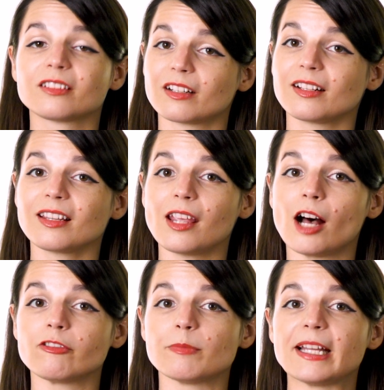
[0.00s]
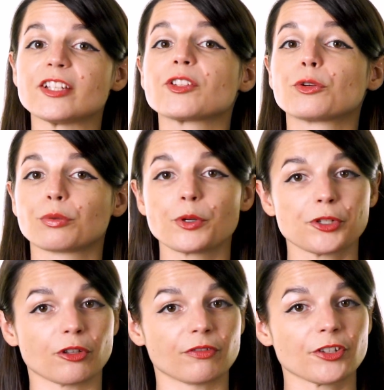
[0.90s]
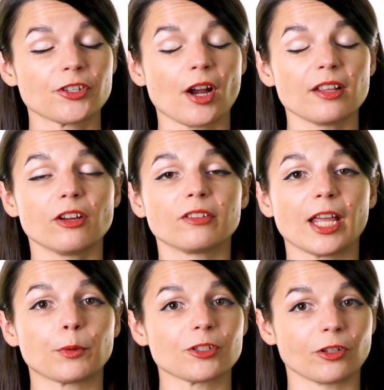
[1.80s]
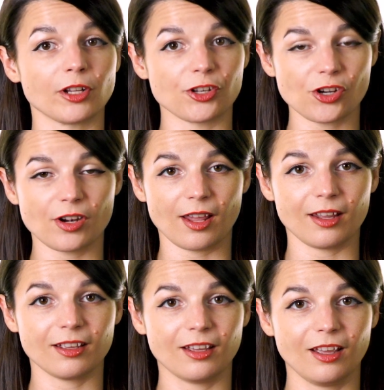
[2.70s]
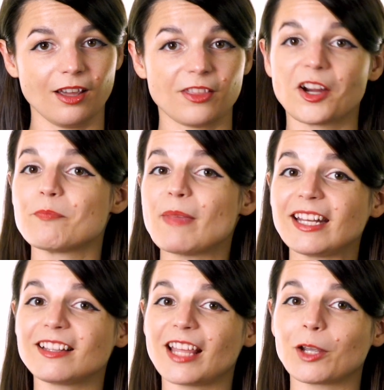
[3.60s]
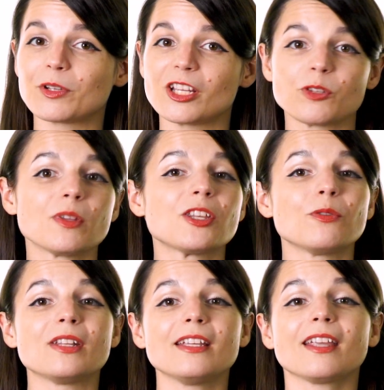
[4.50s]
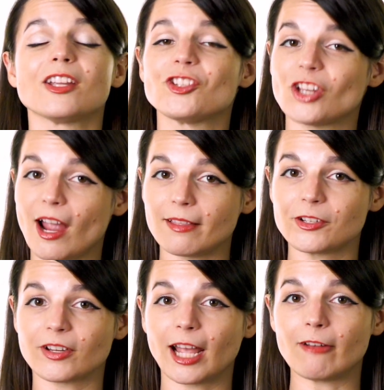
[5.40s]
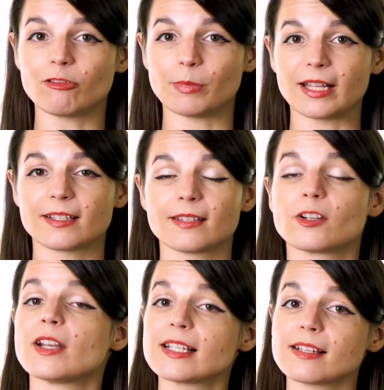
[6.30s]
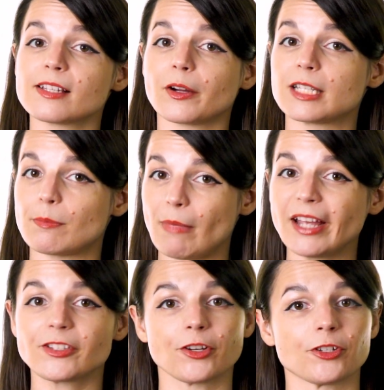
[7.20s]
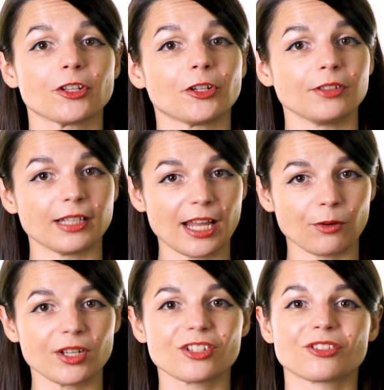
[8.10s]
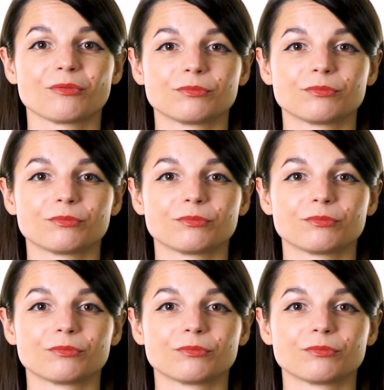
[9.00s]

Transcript: Learning the alphabet is crucial for starting your language learning journey. There are many languages with unique and challenging alphabets that are necessary to master to learn the language.